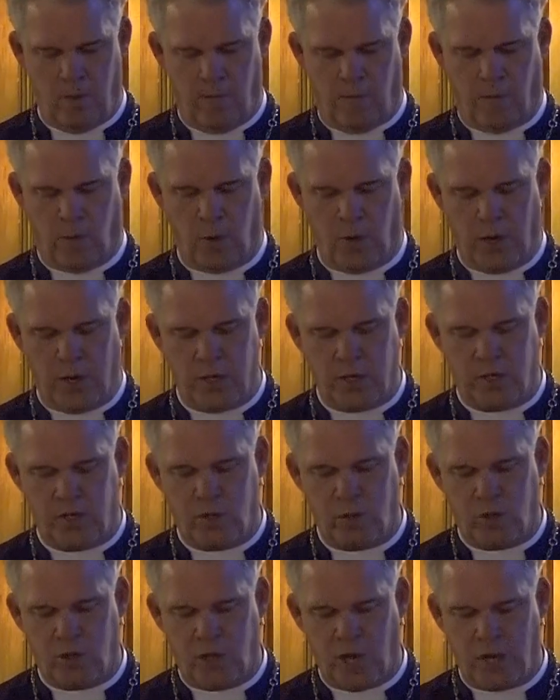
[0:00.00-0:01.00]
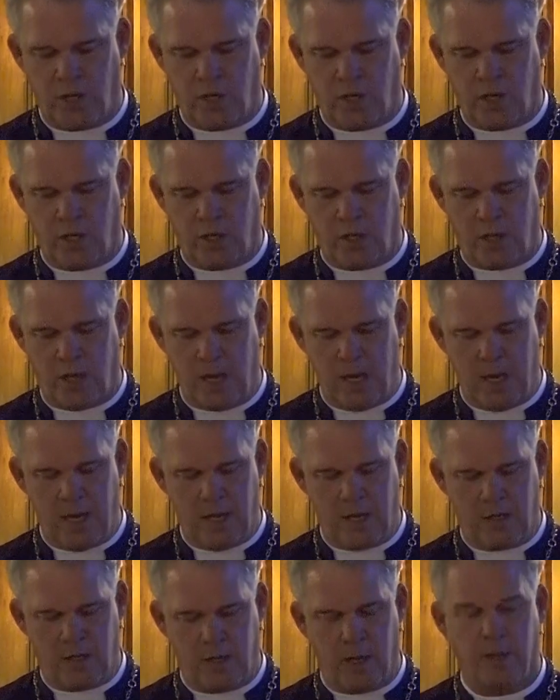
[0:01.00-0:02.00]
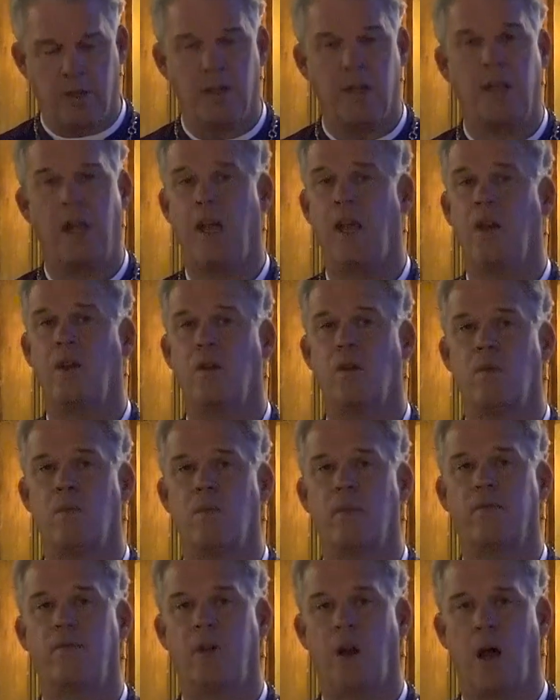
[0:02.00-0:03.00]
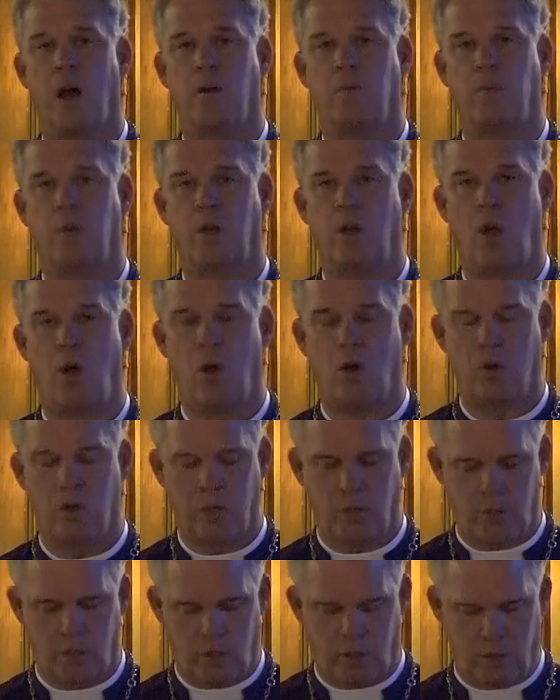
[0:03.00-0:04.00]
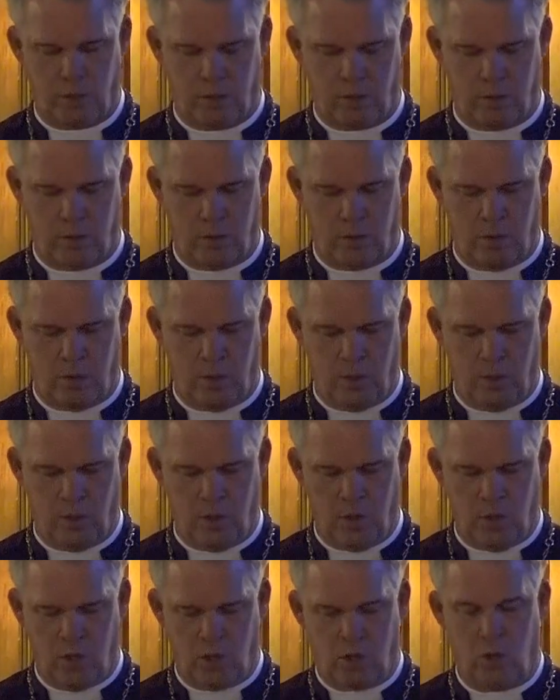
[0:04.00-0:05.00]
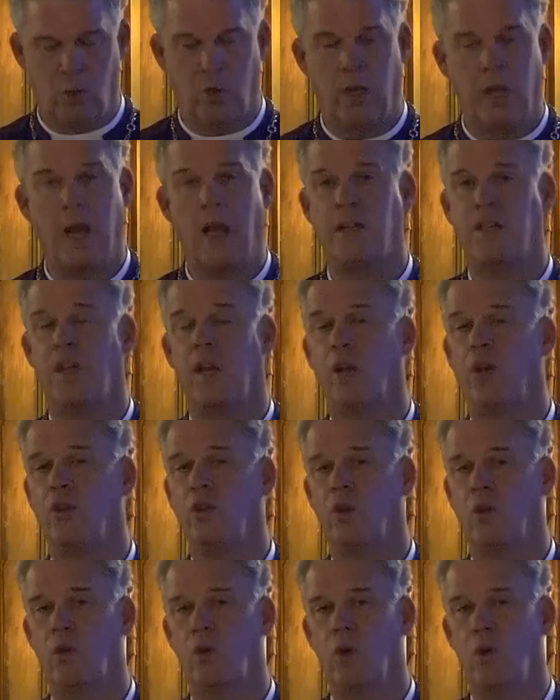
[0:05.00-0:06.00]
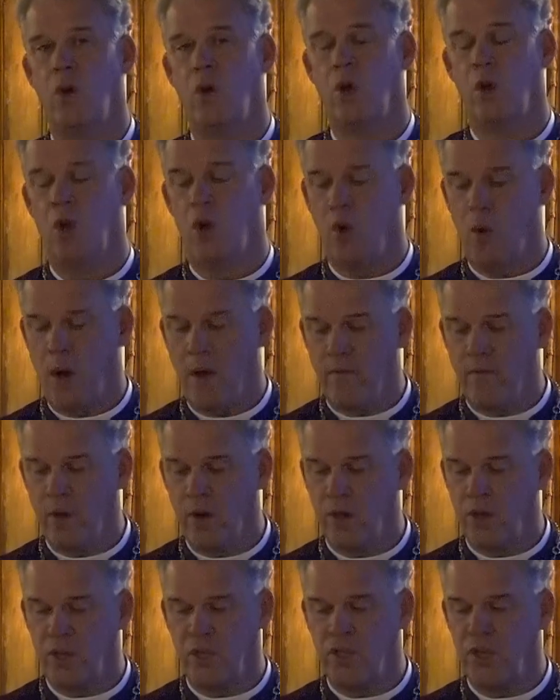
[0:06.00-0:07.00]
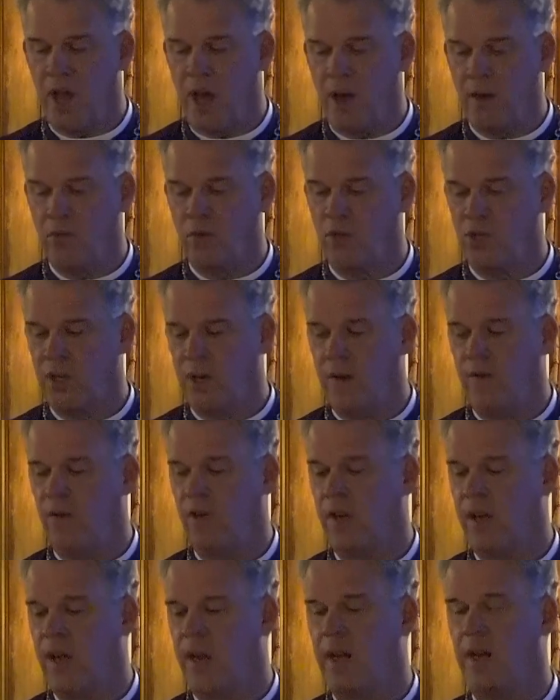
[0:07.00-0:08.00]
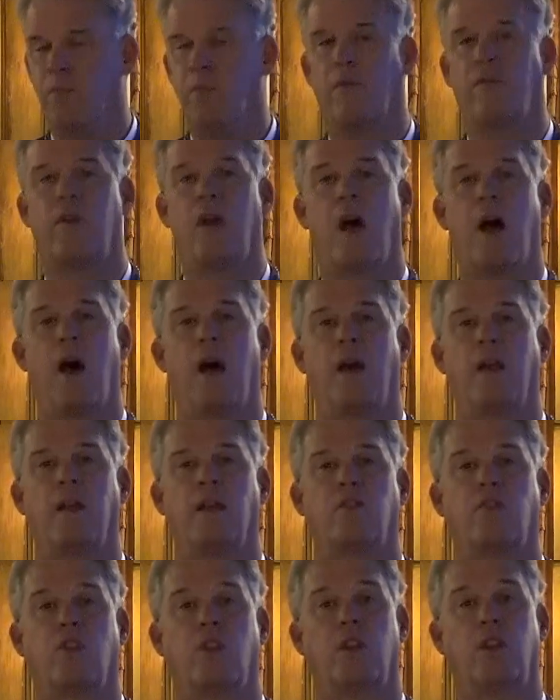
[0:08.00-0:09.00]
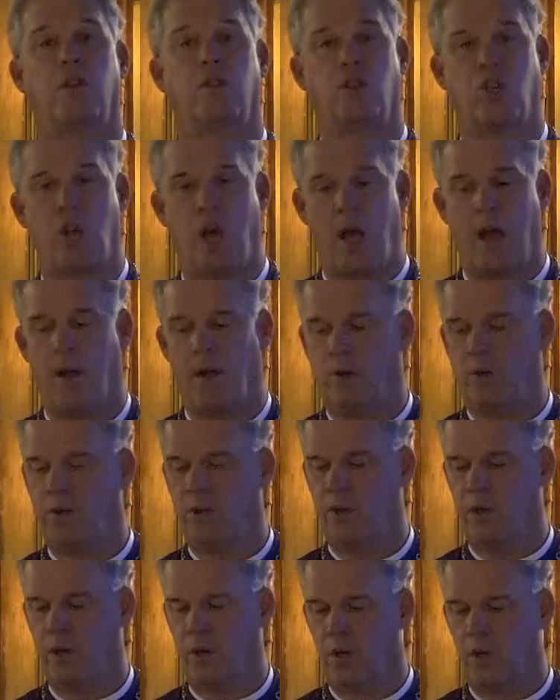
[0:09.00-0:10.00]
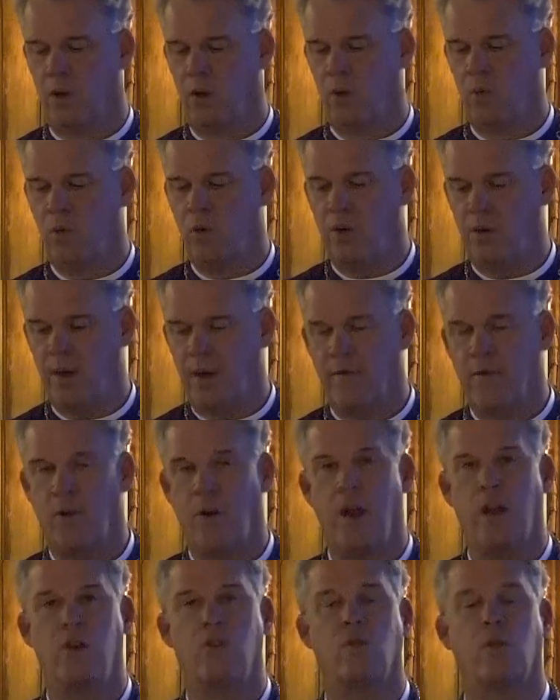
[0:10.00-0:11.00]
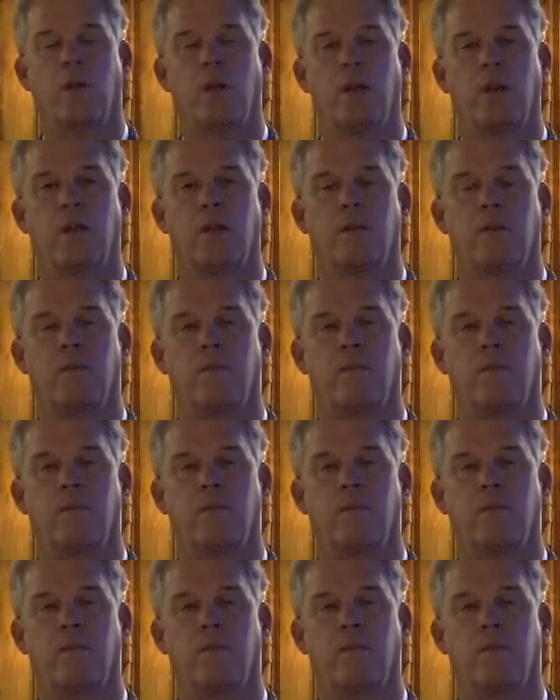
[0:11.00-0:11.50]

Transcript: For it is to such as these that the kingdom of God belongs. Truly I tell you, whoever does not receive the kingdom of God as a little child will never enter it."